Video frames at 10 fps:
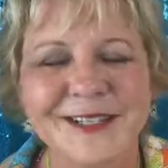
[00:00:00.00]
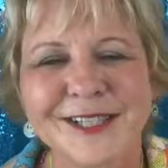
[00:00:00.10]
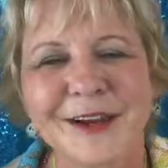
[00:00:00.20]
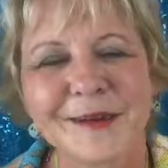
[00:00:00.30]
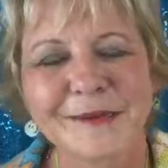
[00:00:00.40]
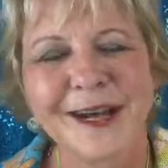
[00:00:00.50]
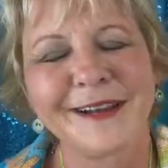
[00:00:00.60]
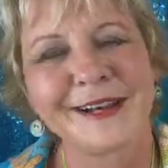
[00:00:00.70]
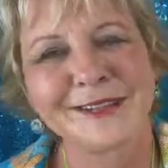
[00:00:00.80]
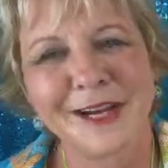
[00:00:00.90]
talk
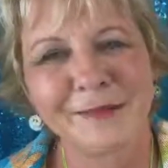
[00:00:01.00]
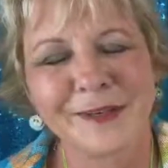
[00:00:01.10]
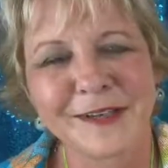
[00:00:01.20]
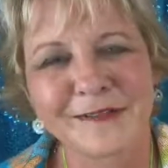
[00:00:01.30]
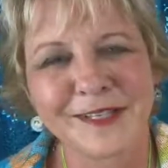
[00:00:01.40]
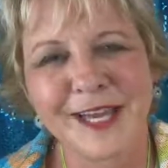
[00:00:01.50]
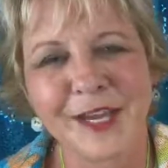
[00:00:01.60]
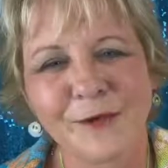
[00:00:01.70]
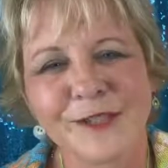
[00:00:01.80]
about our topic of the day,